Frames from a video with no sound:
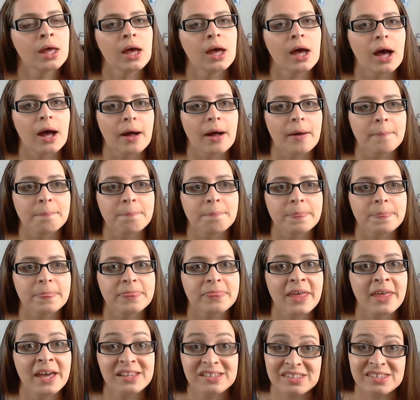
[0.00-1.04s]
Um,
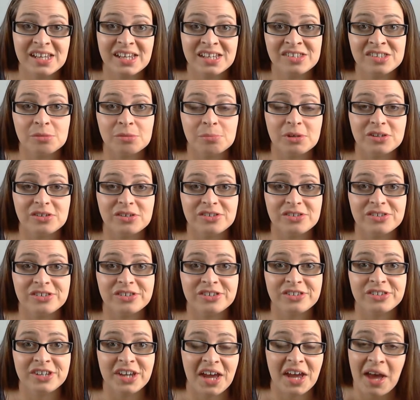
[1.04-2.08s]
that's testament
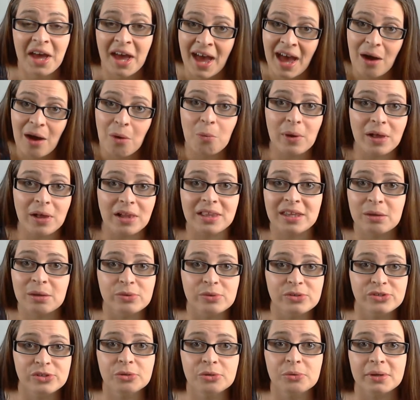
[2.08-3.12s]
to how well he
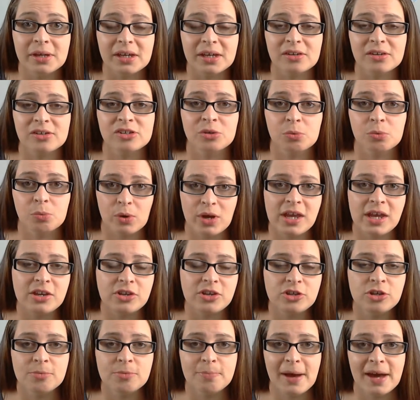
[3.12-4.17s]
was doing and to what he
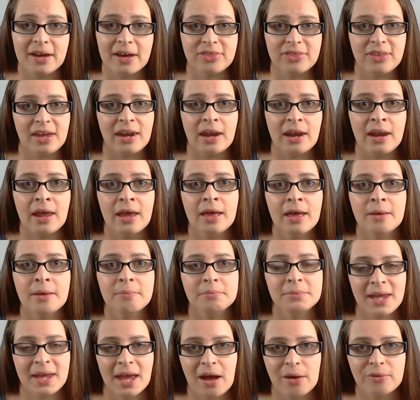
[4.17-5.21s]
knew back then.
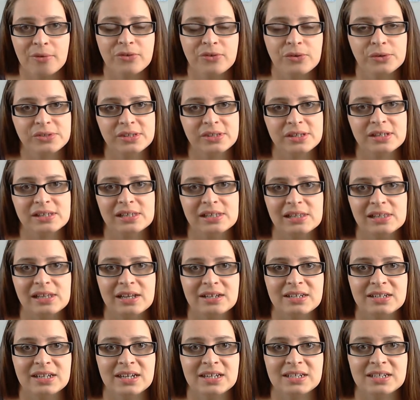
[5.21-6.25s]
Now, of course, then it's a little
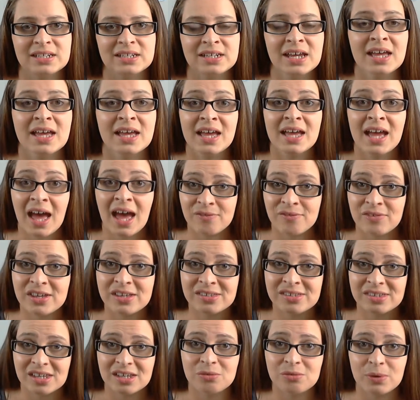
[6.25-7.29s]
outdated. Having
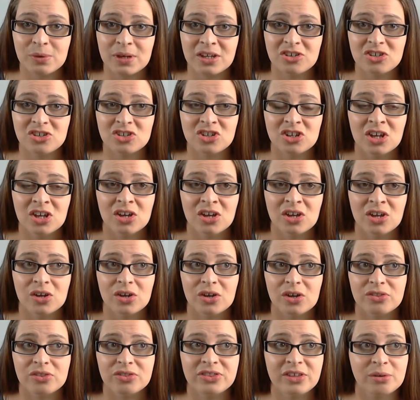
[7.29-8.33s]
said which,
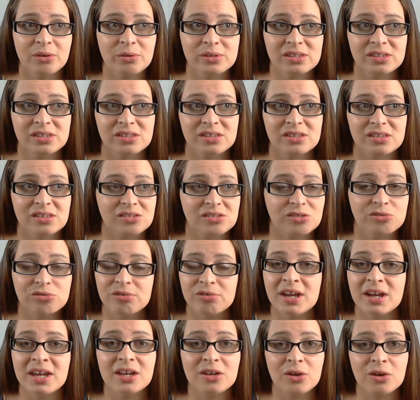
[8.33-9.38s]
there was
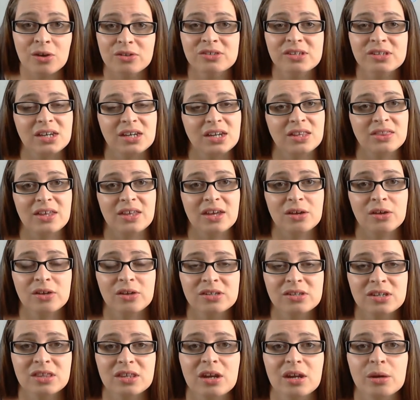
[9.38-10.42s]
great content in there,
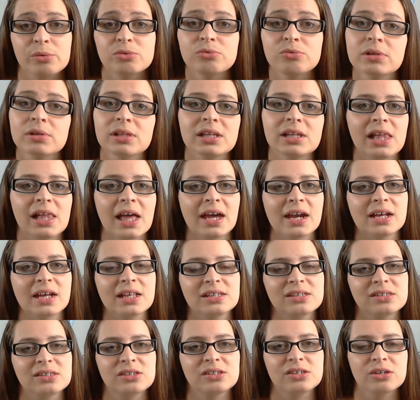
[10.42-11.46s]
content that I was really glad I
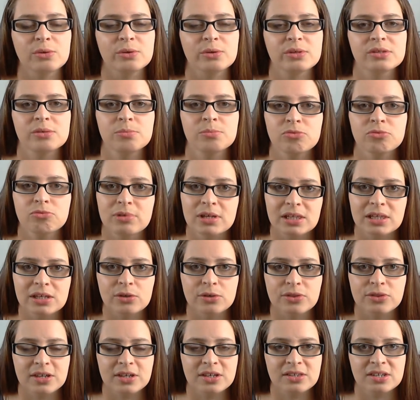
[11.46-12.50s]
listened to and some really
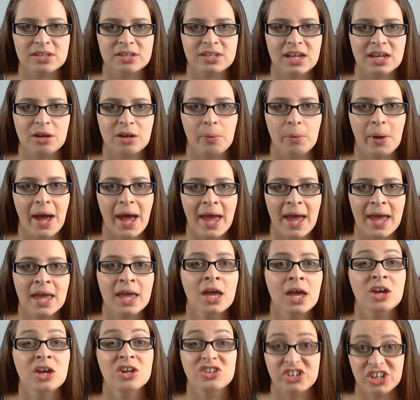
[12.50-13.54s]
good things to take away.
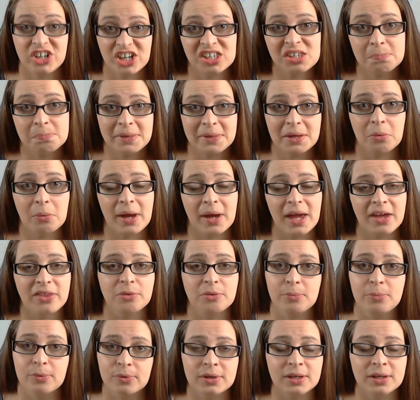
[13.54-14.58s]
Just be aware the
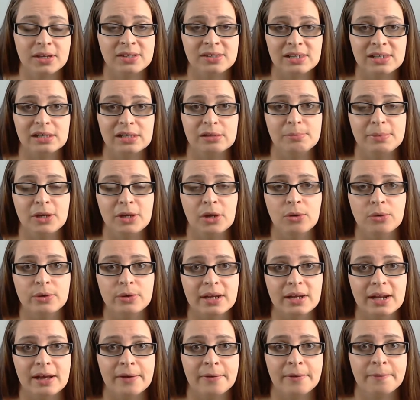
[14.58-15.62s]
book is a little bit older
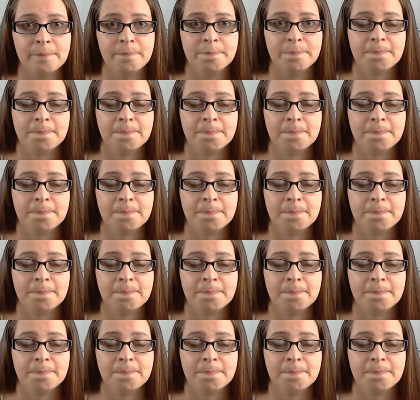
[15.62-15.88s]
now.